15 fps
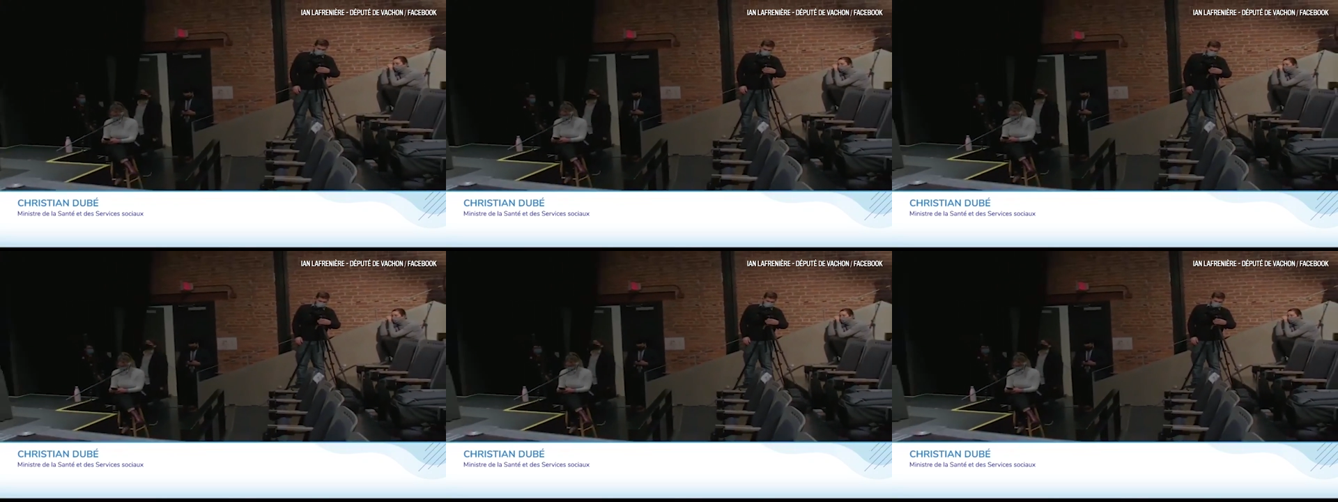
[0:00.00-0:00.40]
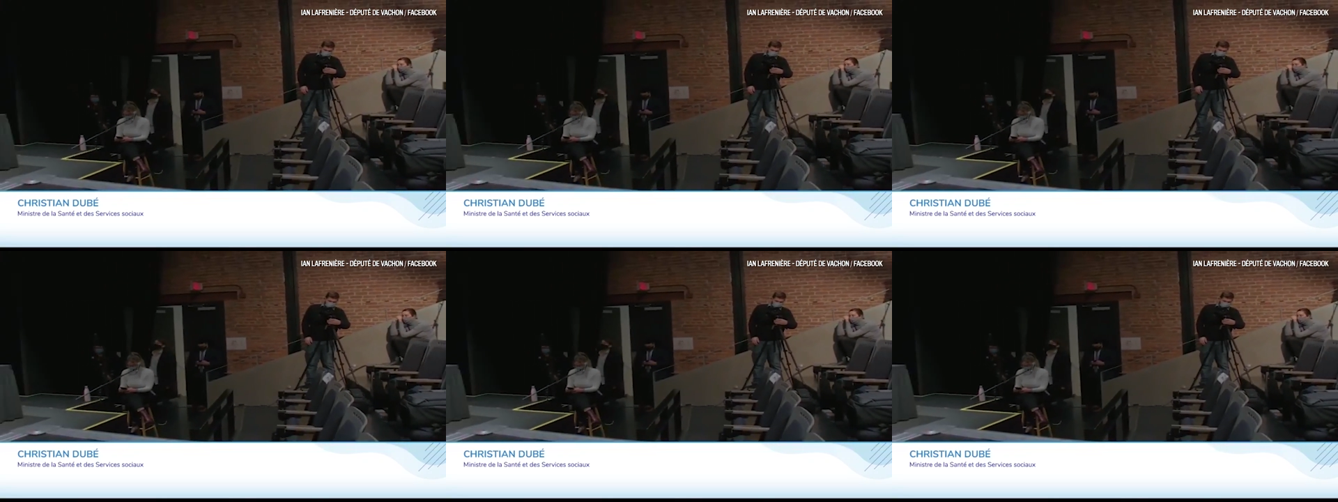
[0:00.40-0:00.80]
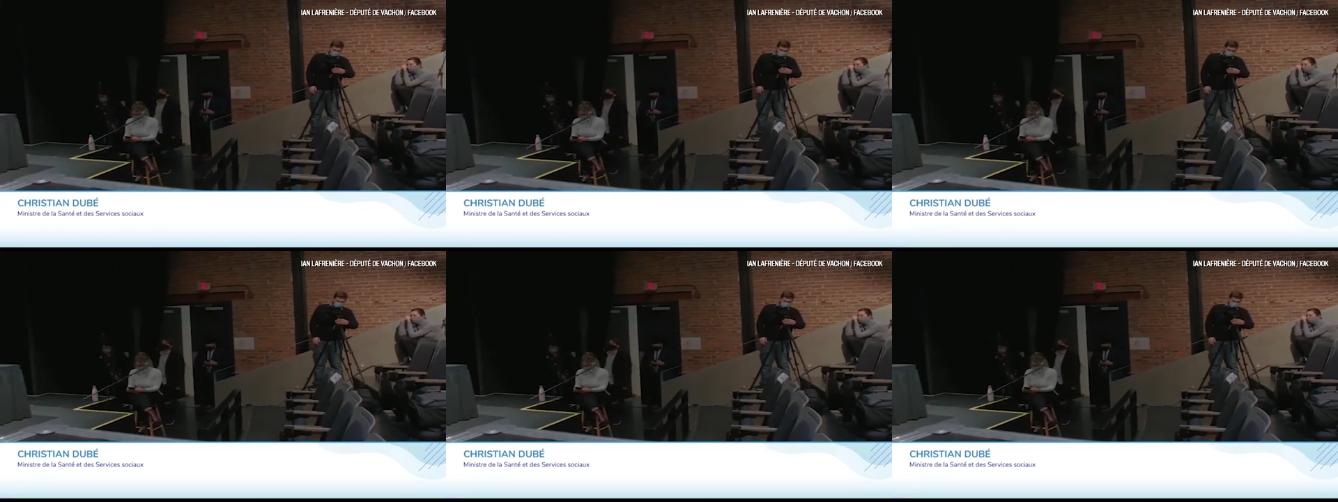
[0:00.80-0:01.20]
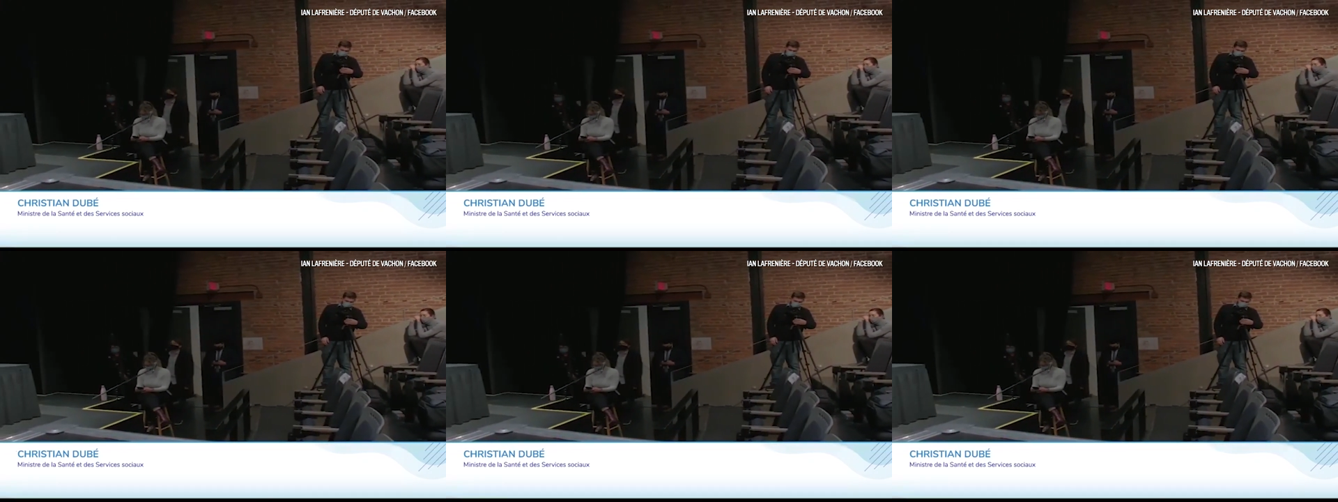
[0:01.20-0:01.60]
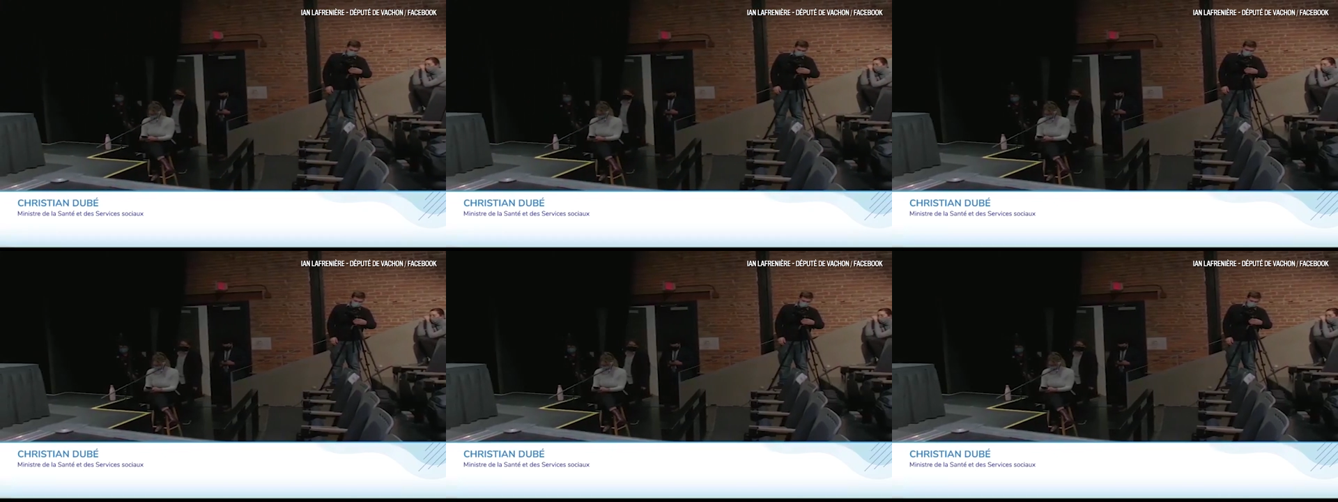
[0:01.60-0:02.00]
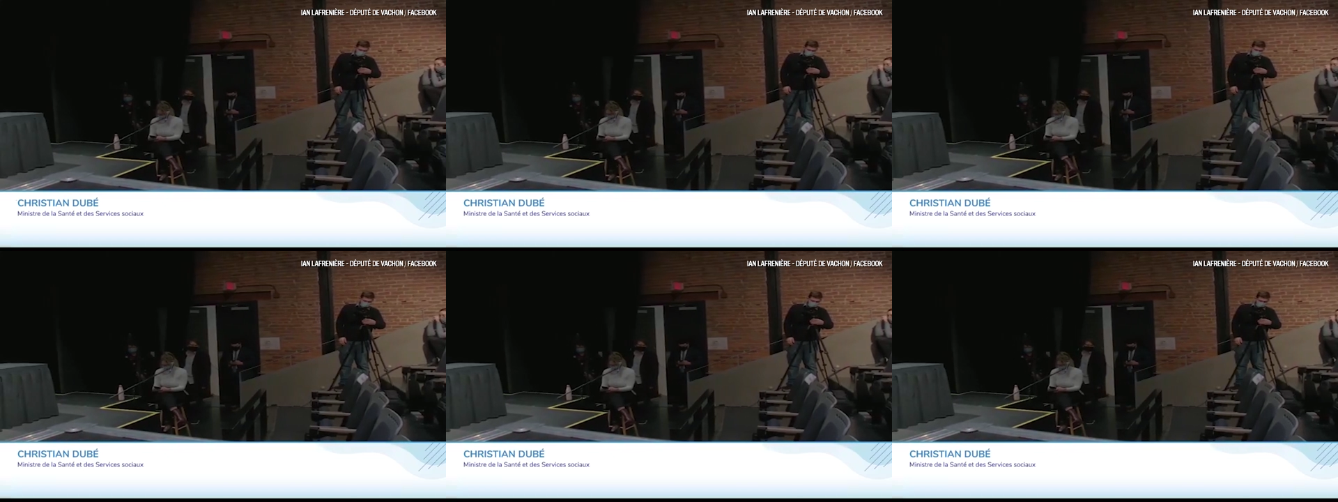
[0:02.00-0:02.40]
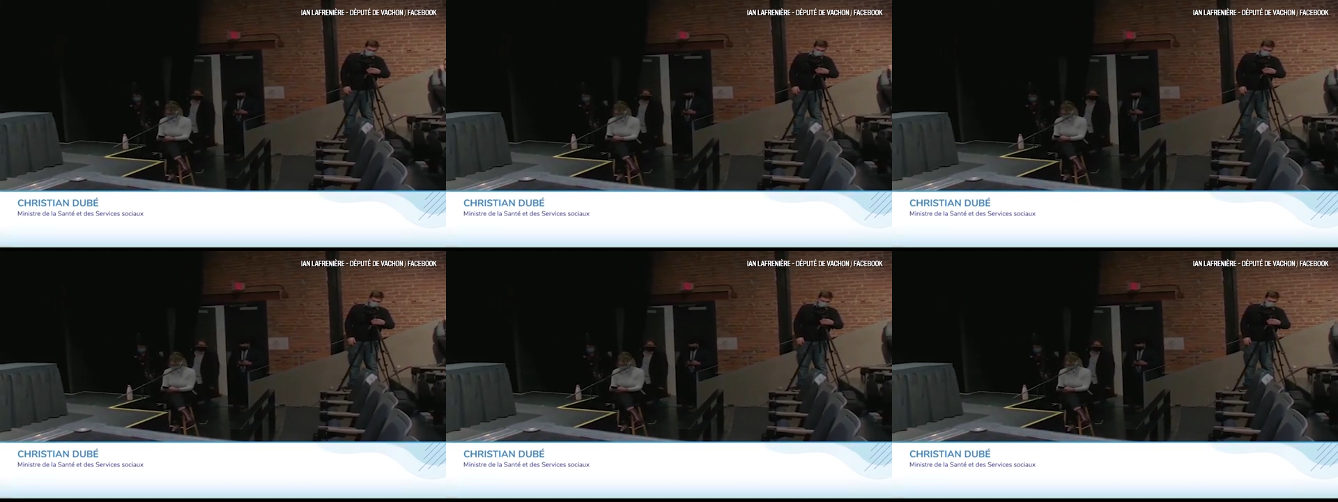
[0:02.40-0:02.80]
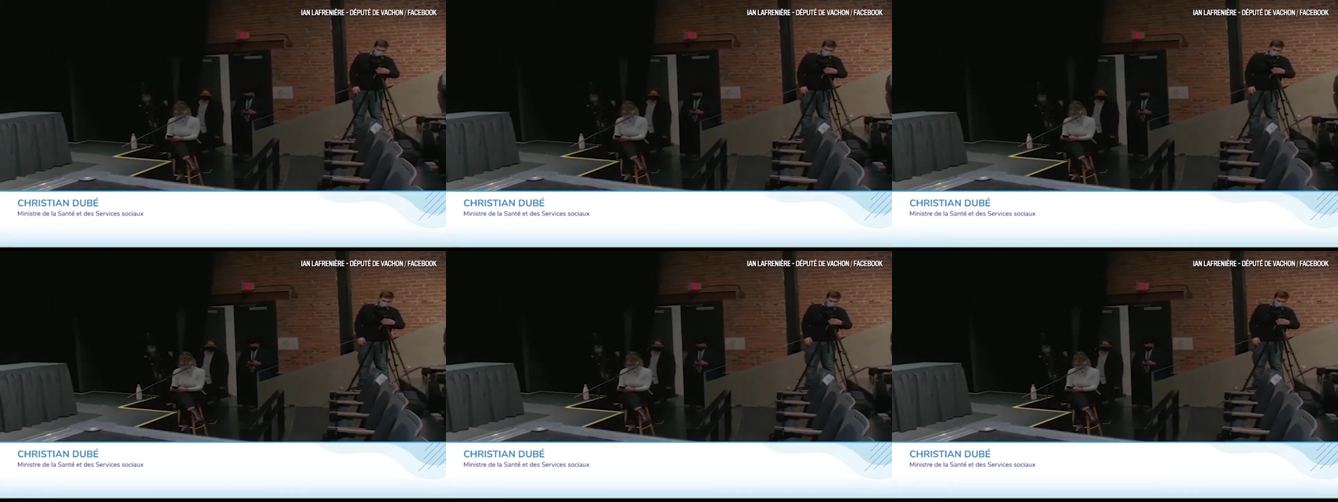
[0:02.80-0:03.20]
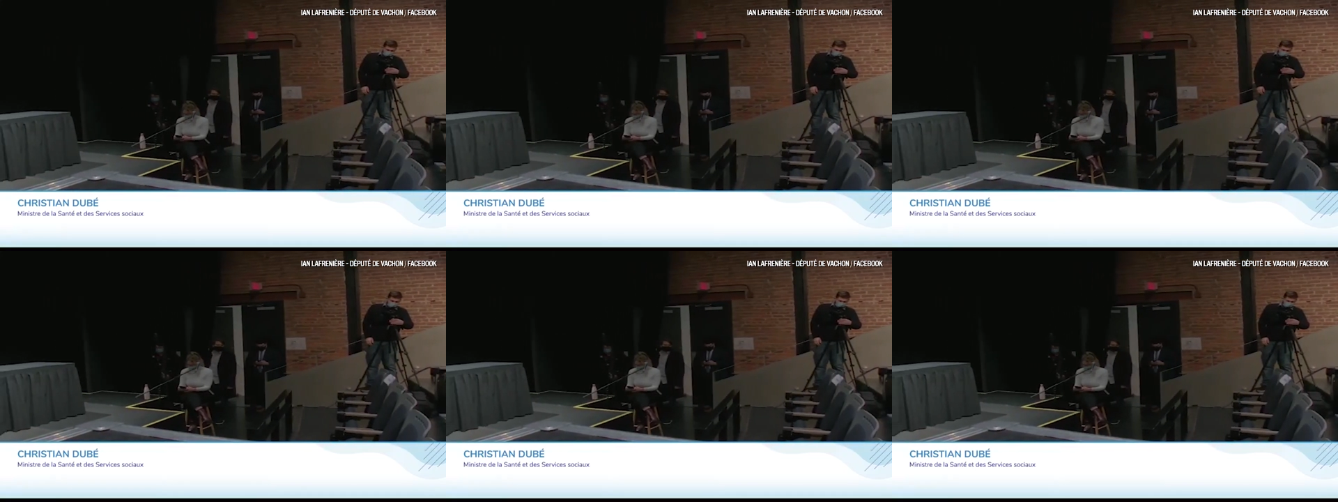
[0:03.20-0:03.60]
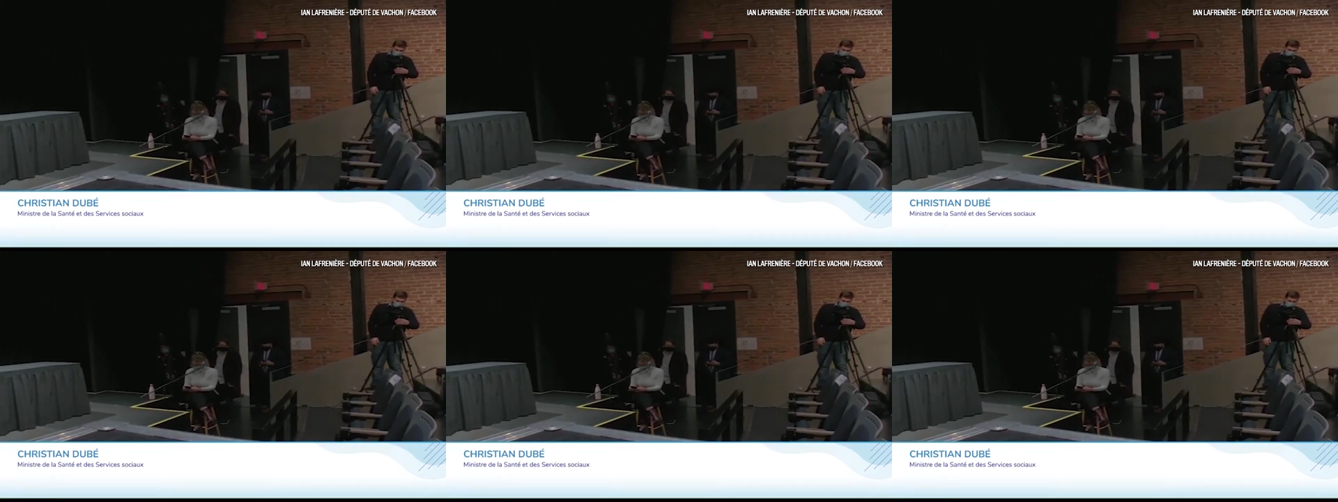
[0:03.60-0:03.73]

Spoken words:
[unreadable: no face in view]